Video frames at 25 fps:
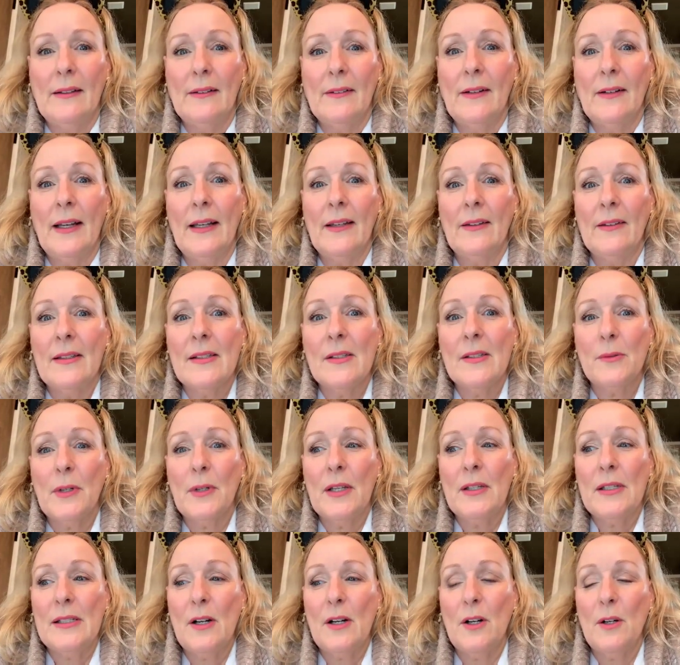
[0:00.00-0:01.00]
Right, that's when
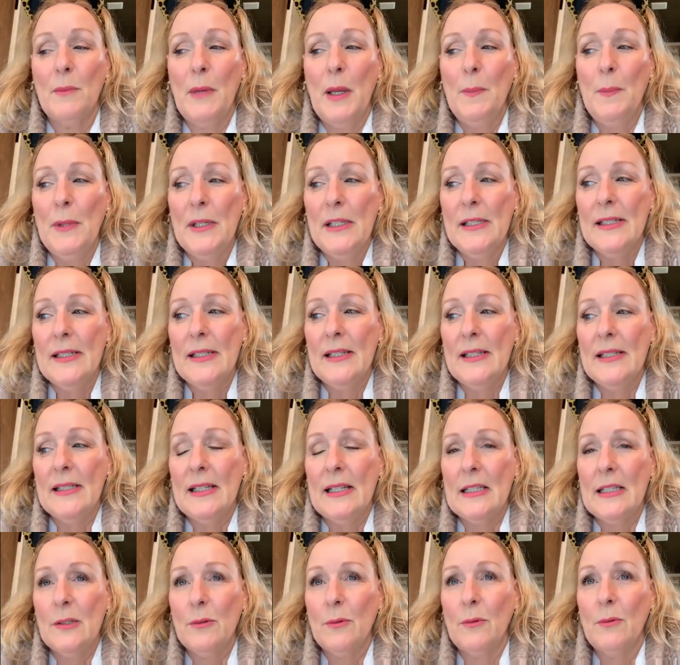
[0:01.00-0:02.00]
I started my business.
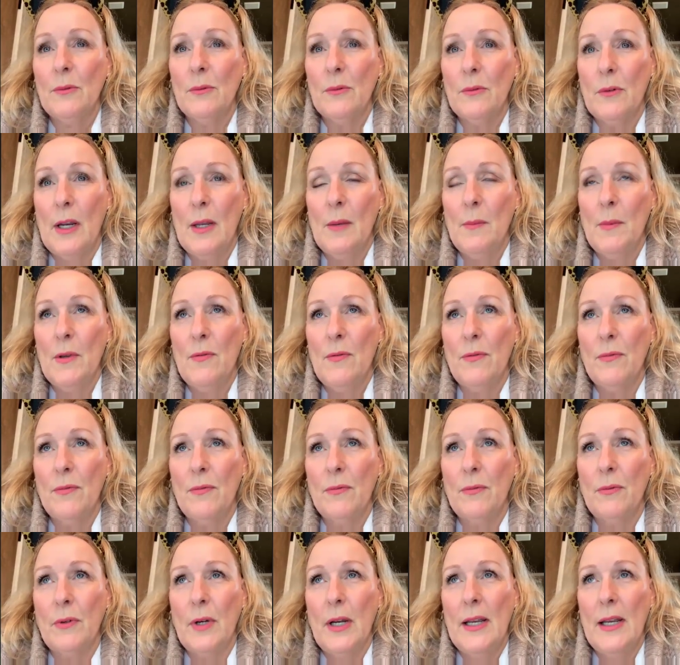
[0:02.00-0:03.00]
That's when,
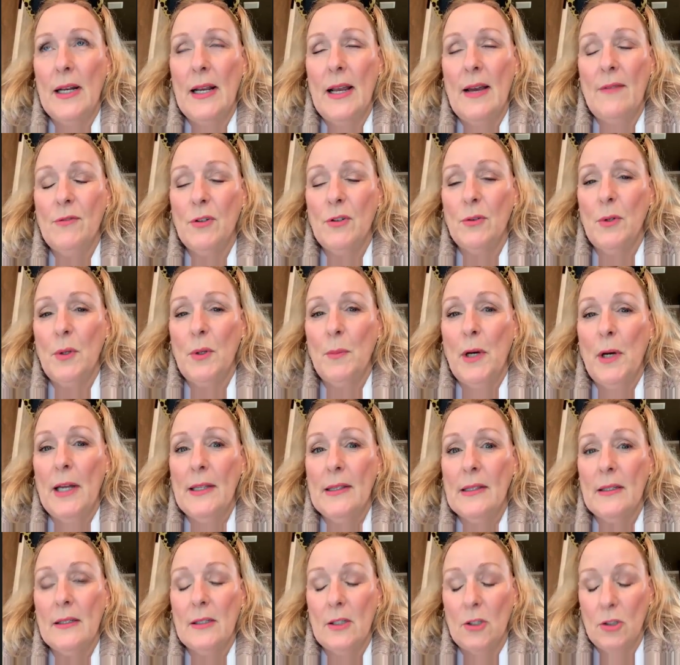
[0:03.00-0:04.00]
right after we
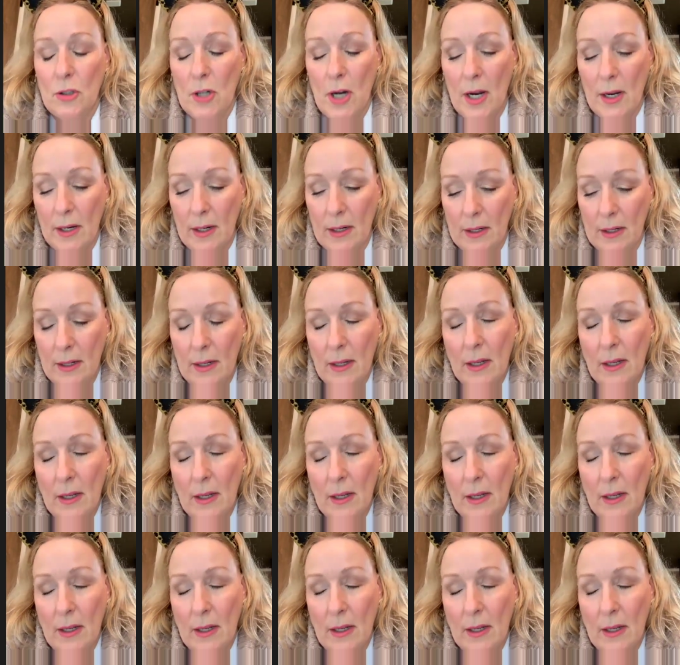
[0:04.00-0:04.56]
bought this truck.